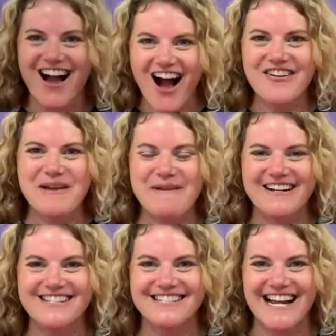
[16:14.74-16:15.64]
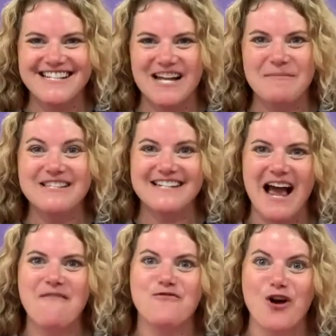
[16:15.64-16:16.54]
All right, parents, next up, it's
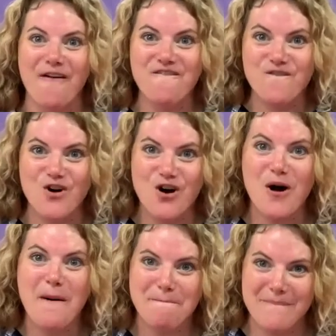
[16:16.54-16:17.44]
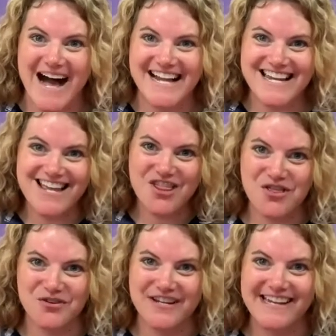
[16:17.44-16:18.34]
time for our full body
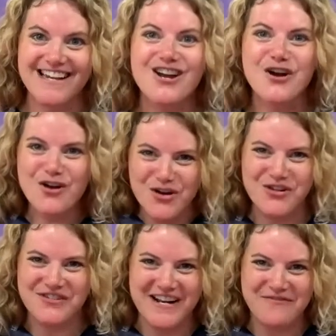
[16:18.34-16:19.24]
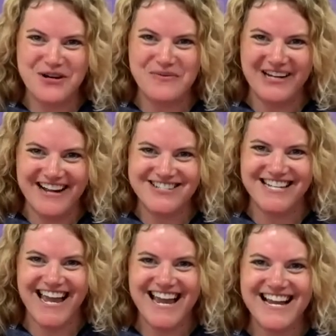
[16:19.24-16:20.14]
3. Who's ready for a workout
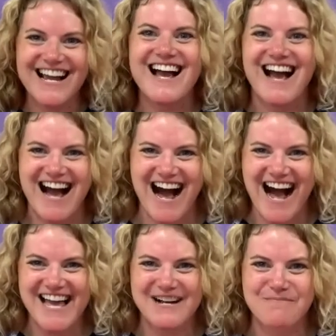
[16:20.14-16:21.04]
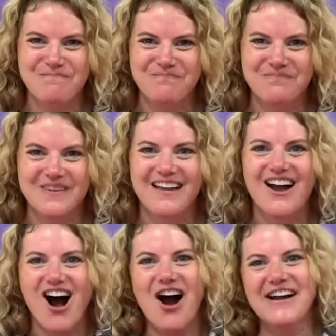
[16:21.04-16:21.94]
today? I am.
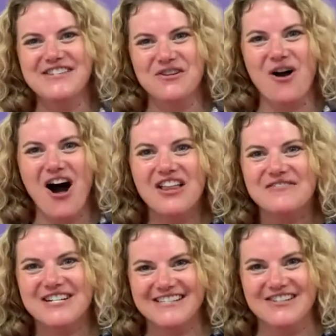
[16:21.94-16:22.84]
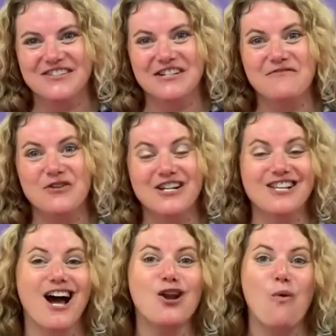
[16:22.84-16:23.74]
All right, so all of our skills are gonna
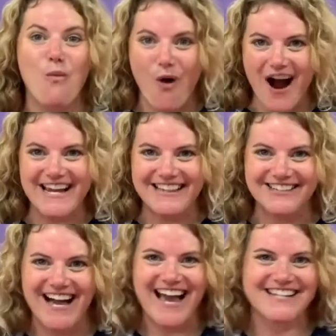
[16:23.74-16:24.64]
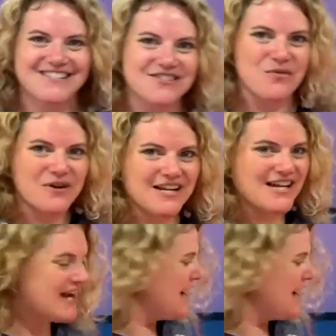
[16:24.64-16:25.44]
focus on walking the line. So we're gonna